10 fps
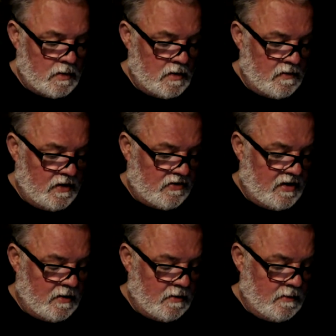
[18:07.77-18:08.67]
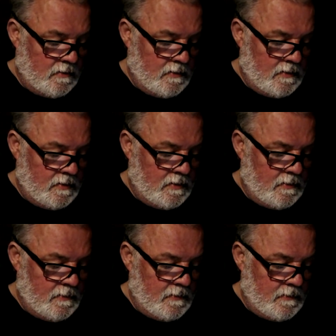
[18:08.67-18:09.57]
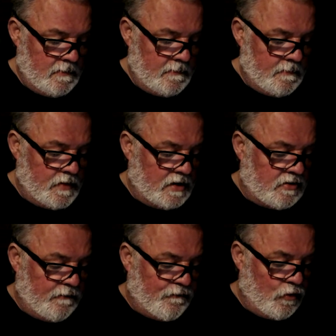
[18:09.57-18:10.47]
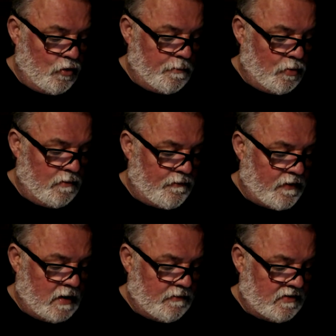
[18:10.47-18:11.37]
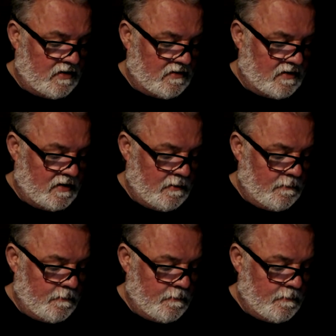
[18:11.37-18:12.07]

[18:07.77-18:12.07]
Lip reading: This here. 94.5 it says there.